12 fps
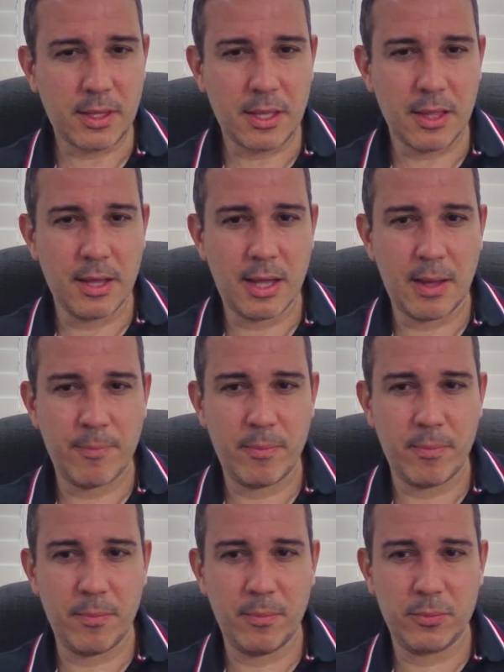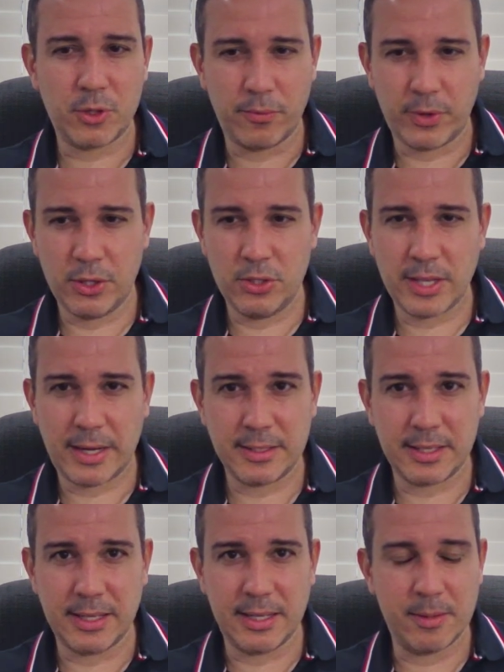So if we use that as
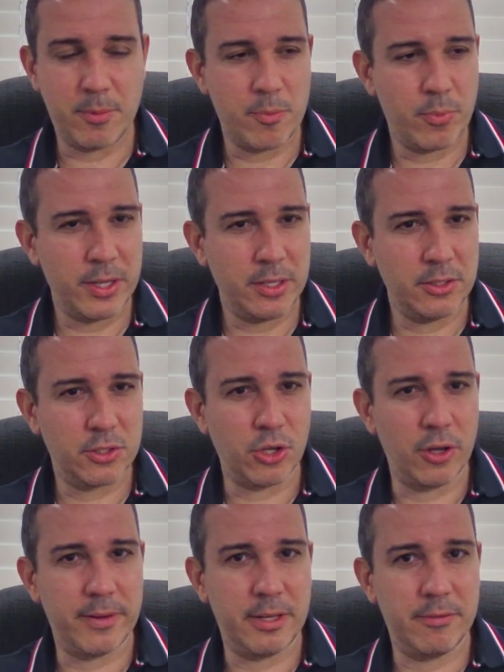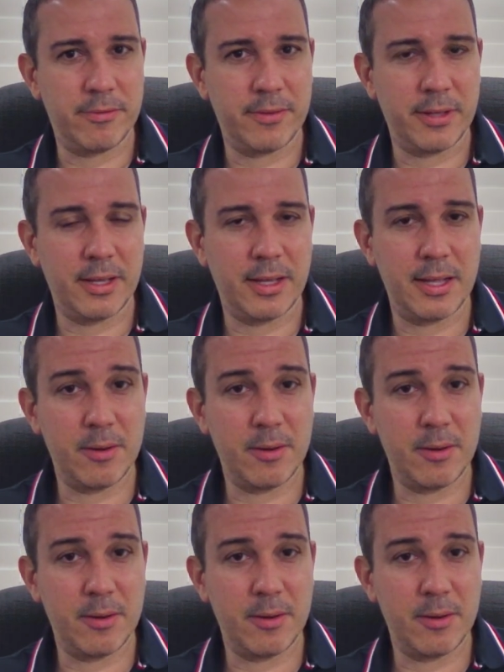a pretty conservative and